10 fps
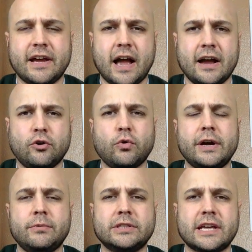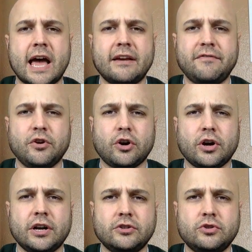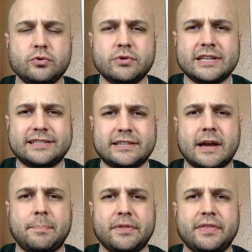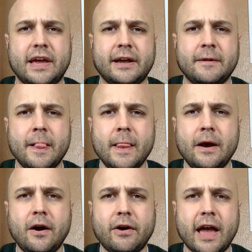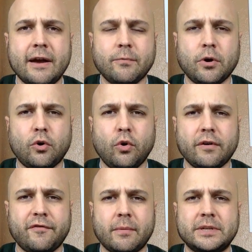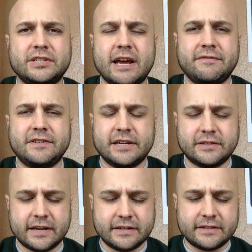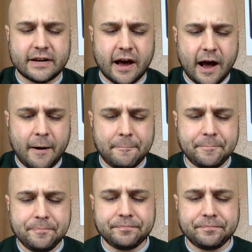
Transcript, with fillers: I agree with that. If you're going to do this type of thing, okay, record from a safe distance. Um,